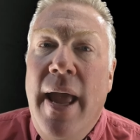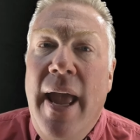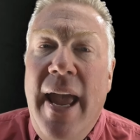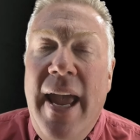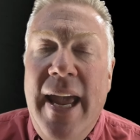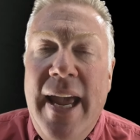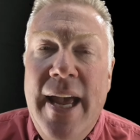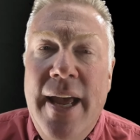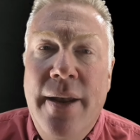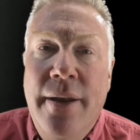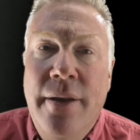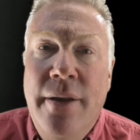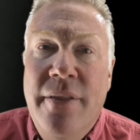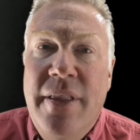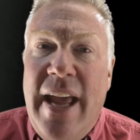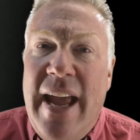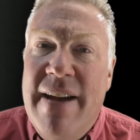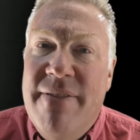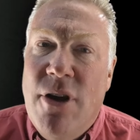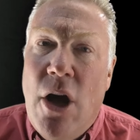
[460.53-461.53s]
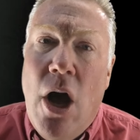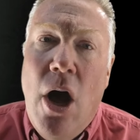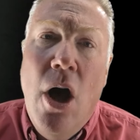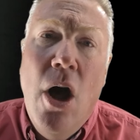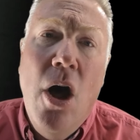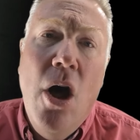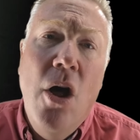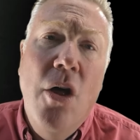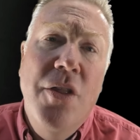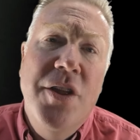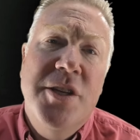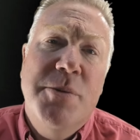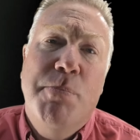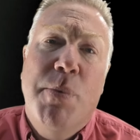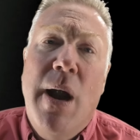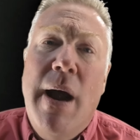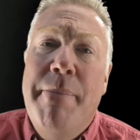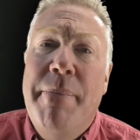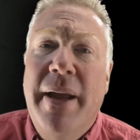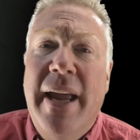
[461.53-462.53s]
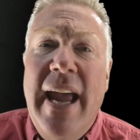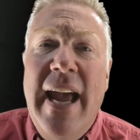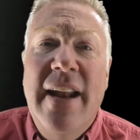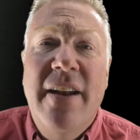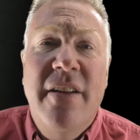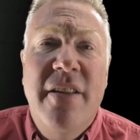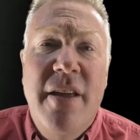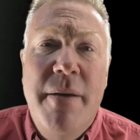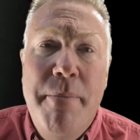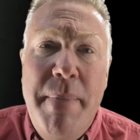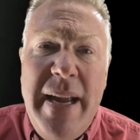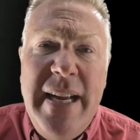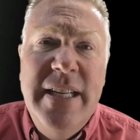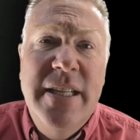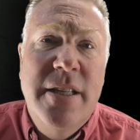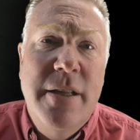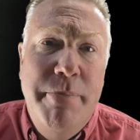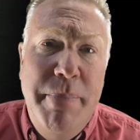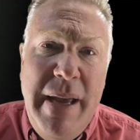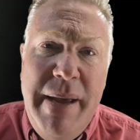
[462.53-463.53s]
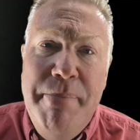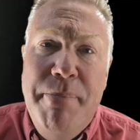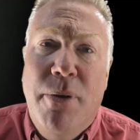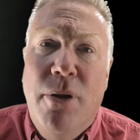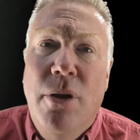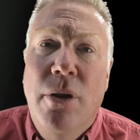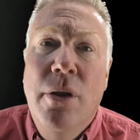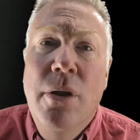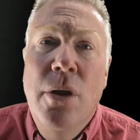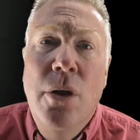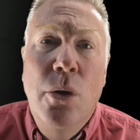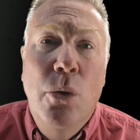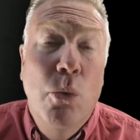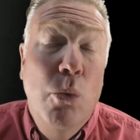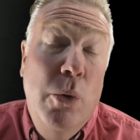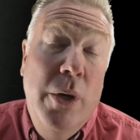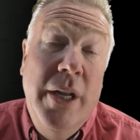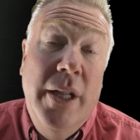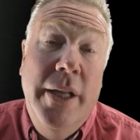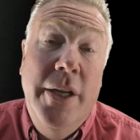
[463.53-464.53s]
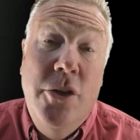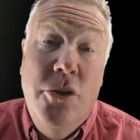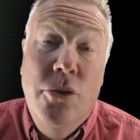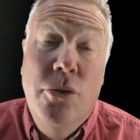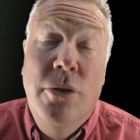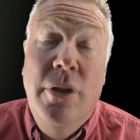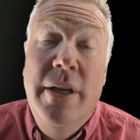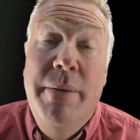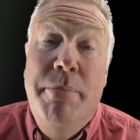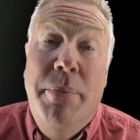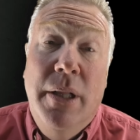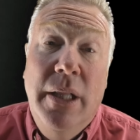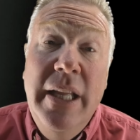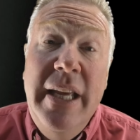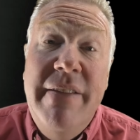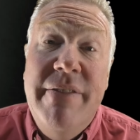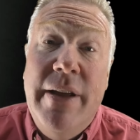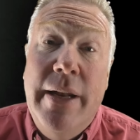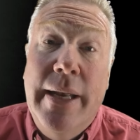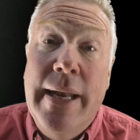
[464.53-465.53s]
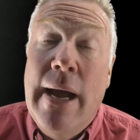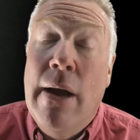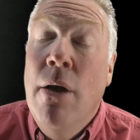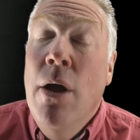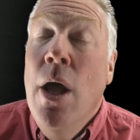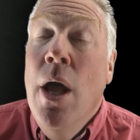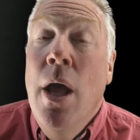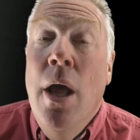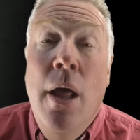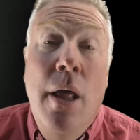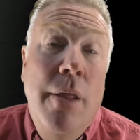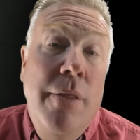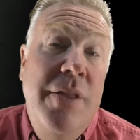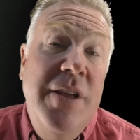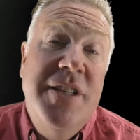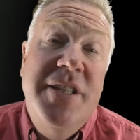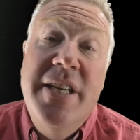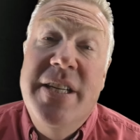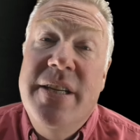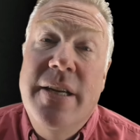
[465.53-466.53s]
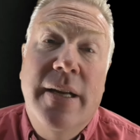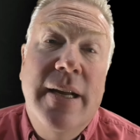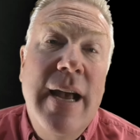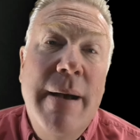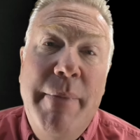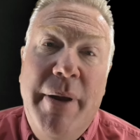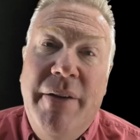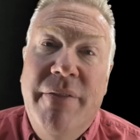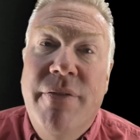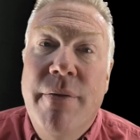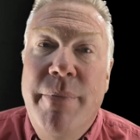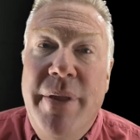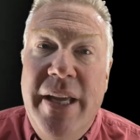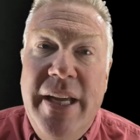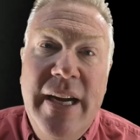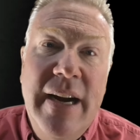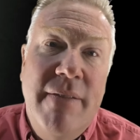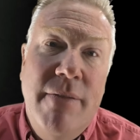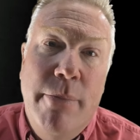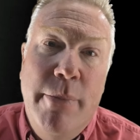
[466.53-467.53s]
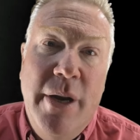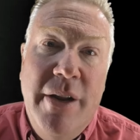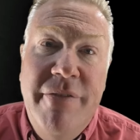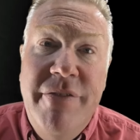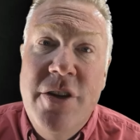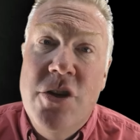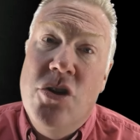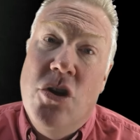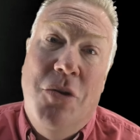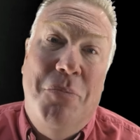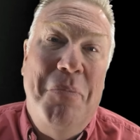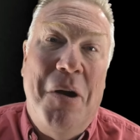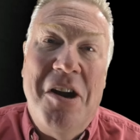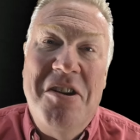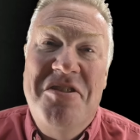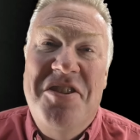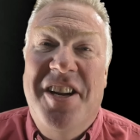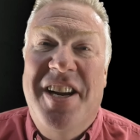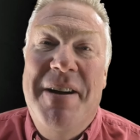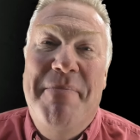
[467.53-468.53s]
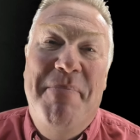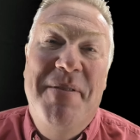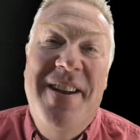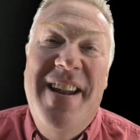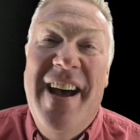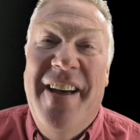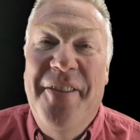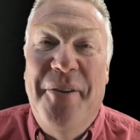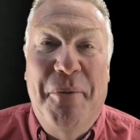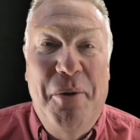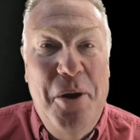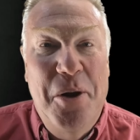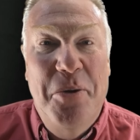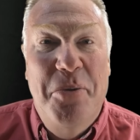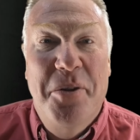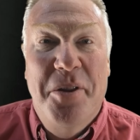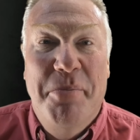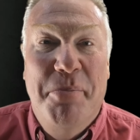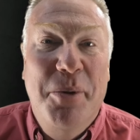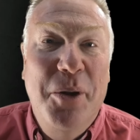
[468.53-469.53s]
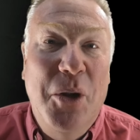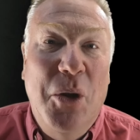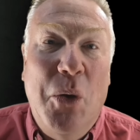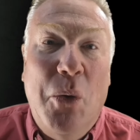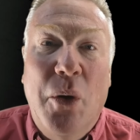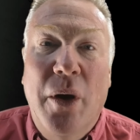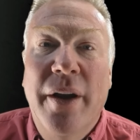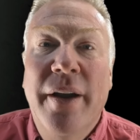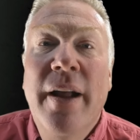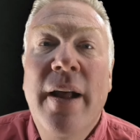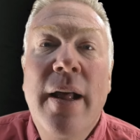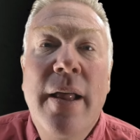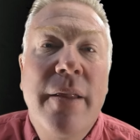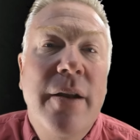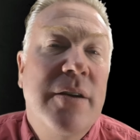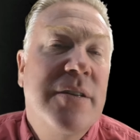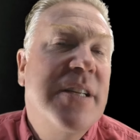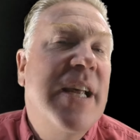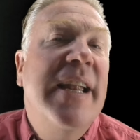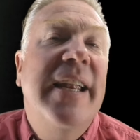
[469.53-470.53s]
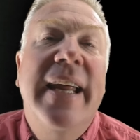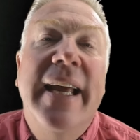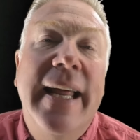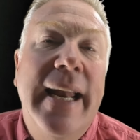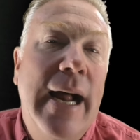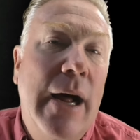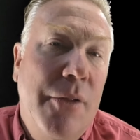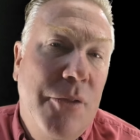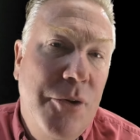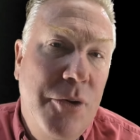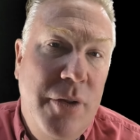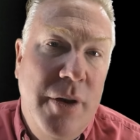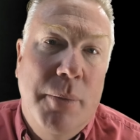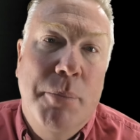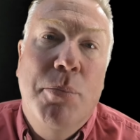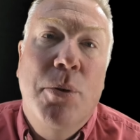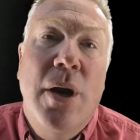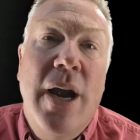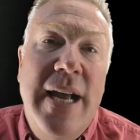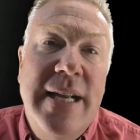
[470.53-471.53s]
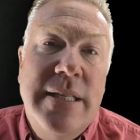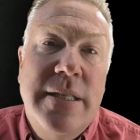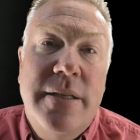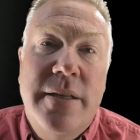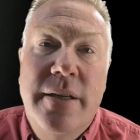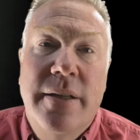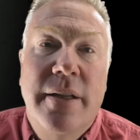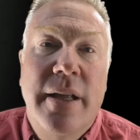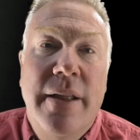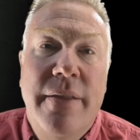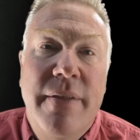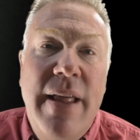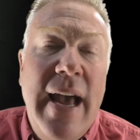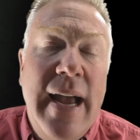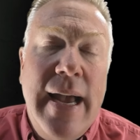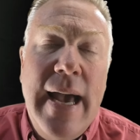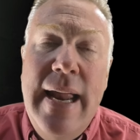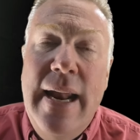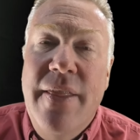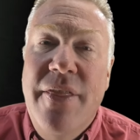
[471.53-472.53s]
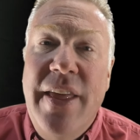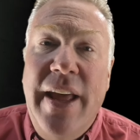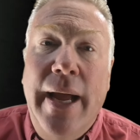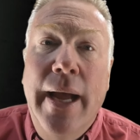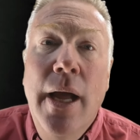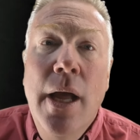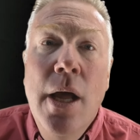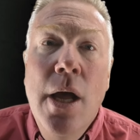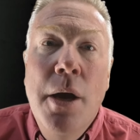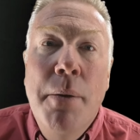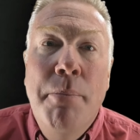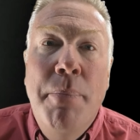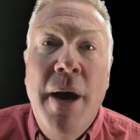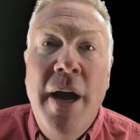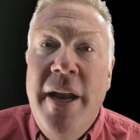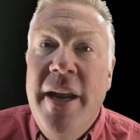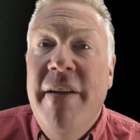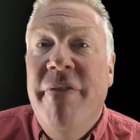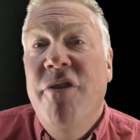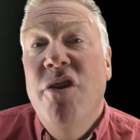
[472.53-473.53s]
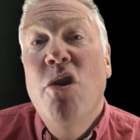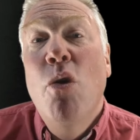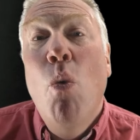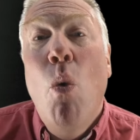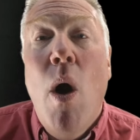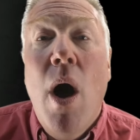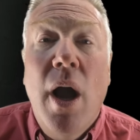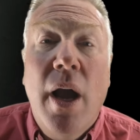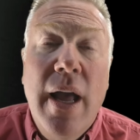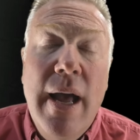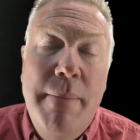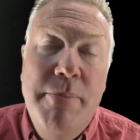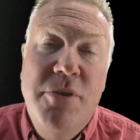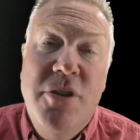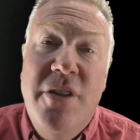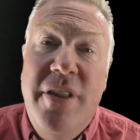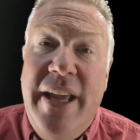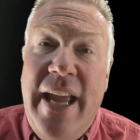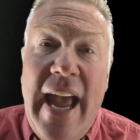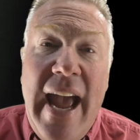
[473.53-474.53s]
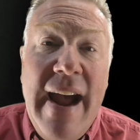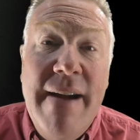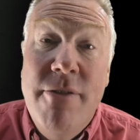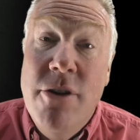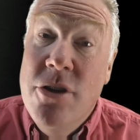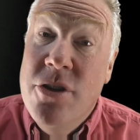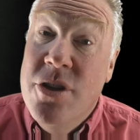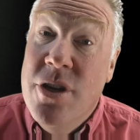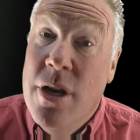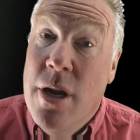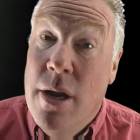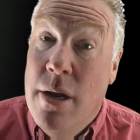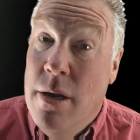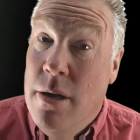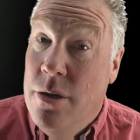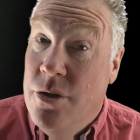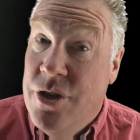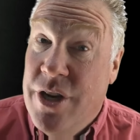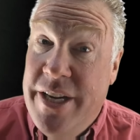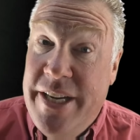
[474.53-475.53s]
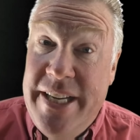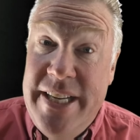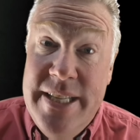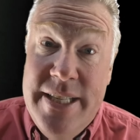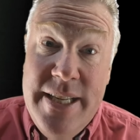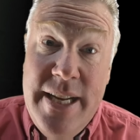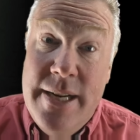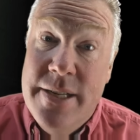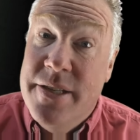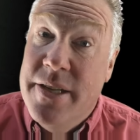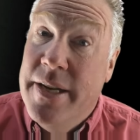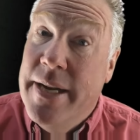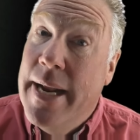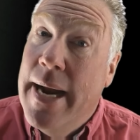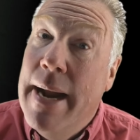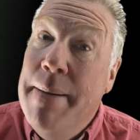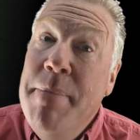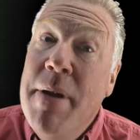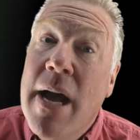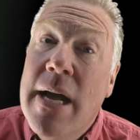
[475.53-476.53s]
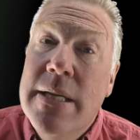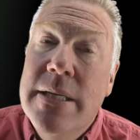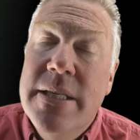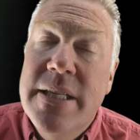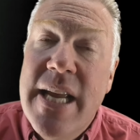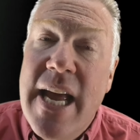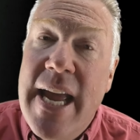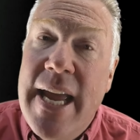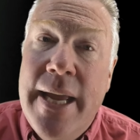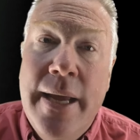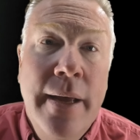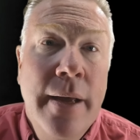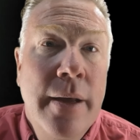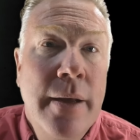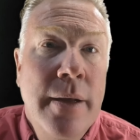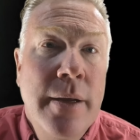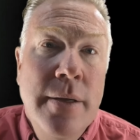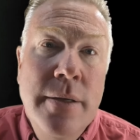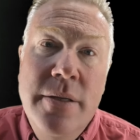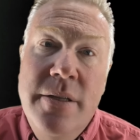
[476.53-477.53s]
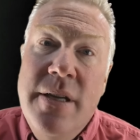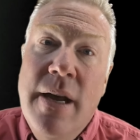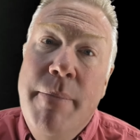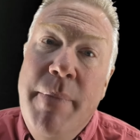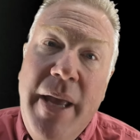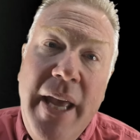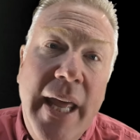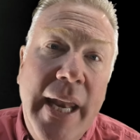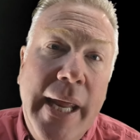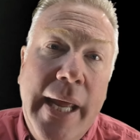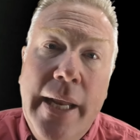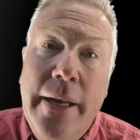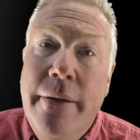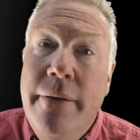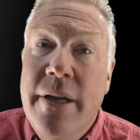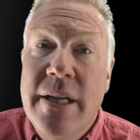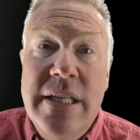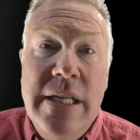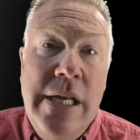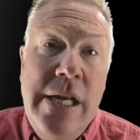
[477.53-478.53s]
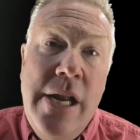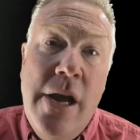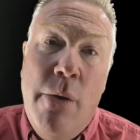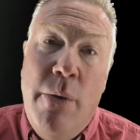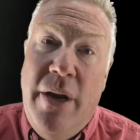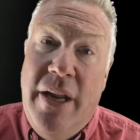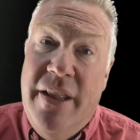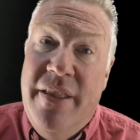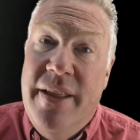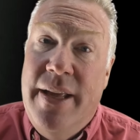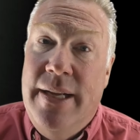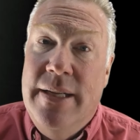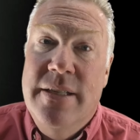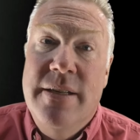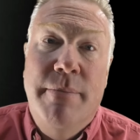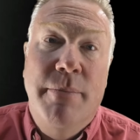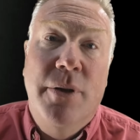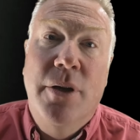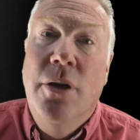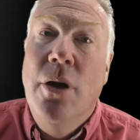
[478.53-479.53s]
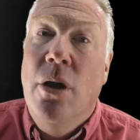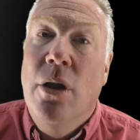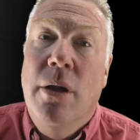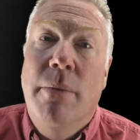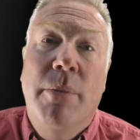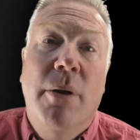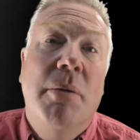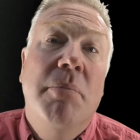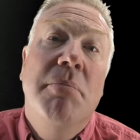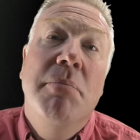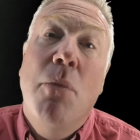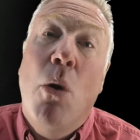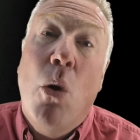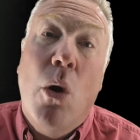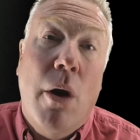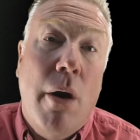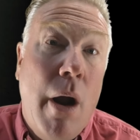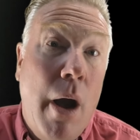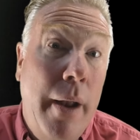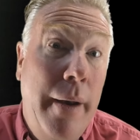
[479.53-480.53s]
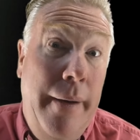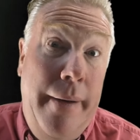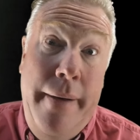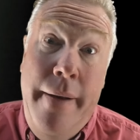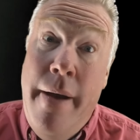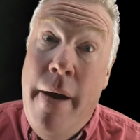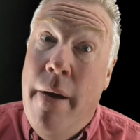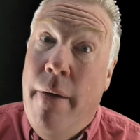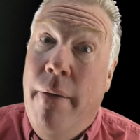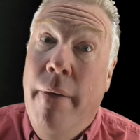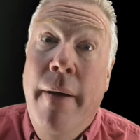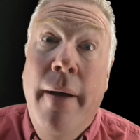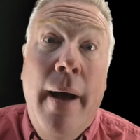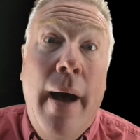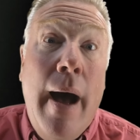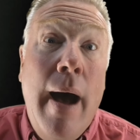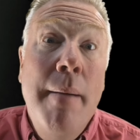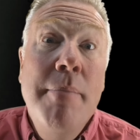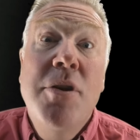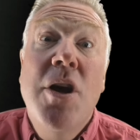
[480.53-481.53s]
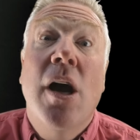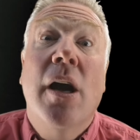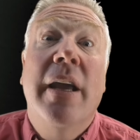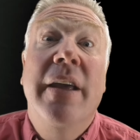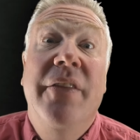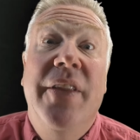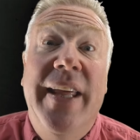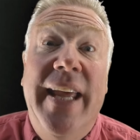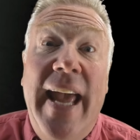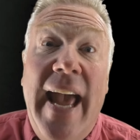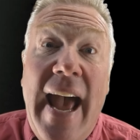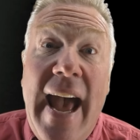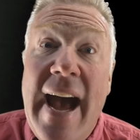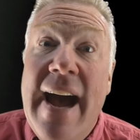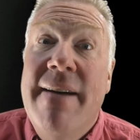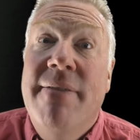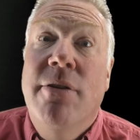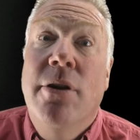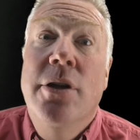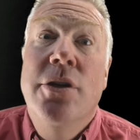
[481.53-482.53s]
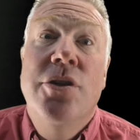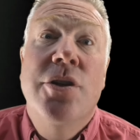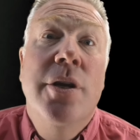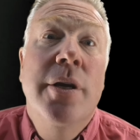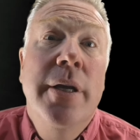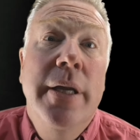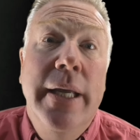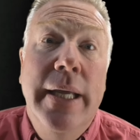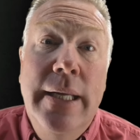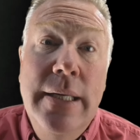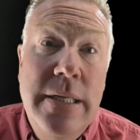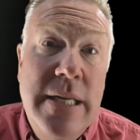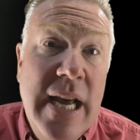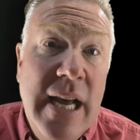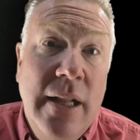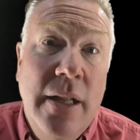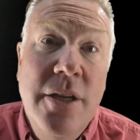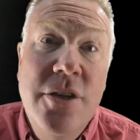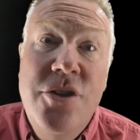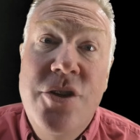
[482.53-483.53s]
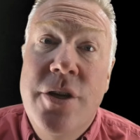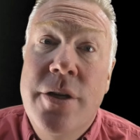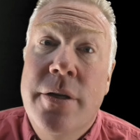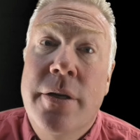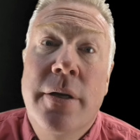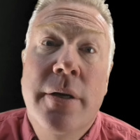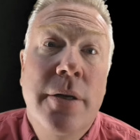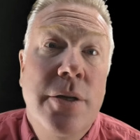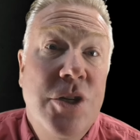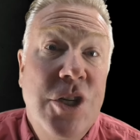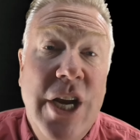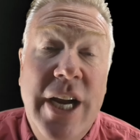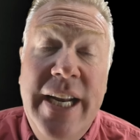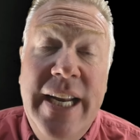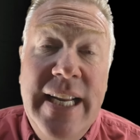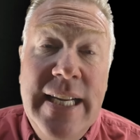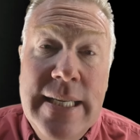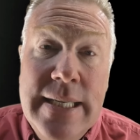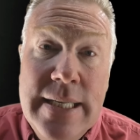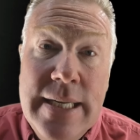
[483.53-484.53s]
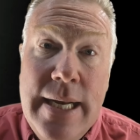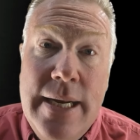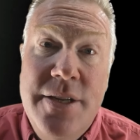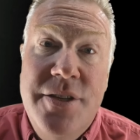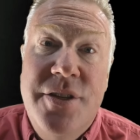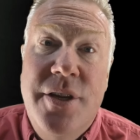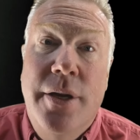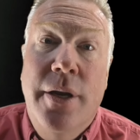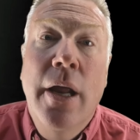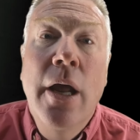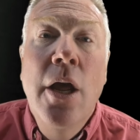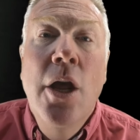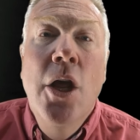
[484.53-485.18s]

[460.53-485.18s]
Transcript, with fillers: And they have all this propaganda that makes the people really, truly believe it. Now, this isn't coming from the government official marching up and down the road with a bullhorn. They're sending it out through their press and, and that kind of thing. But if you walk up to the average Chinese citizen, and I'm not saying some idiot who doesn't know anything, some gullible moron. No, I'm talking the average, intelligent Chinese citizen.